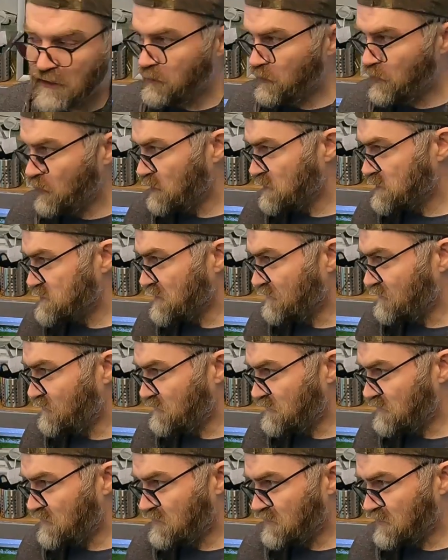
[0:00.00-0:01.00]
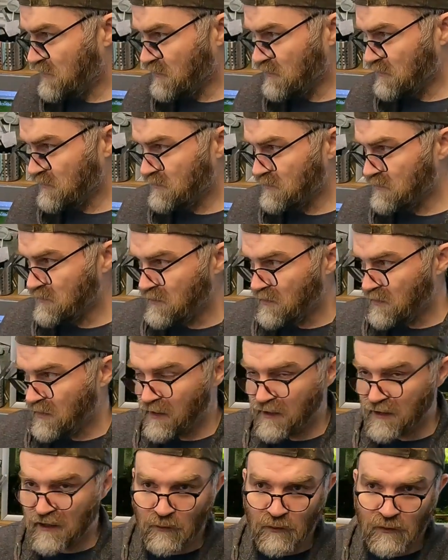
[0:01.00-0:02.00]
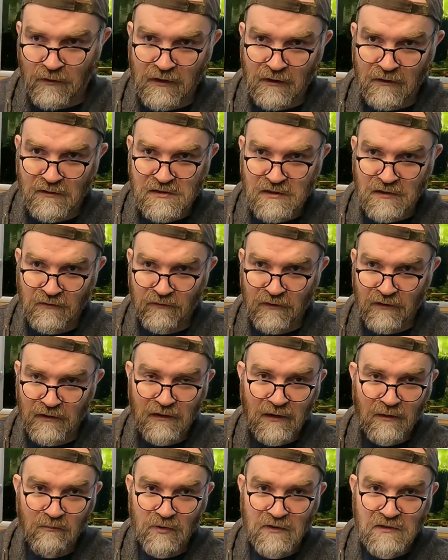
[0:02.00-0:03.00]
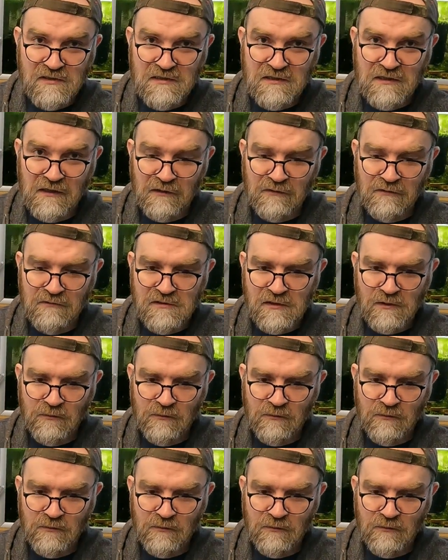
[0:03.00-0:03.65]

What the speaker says: they put the stuff into the tank and it will kill stuff like limpet snails.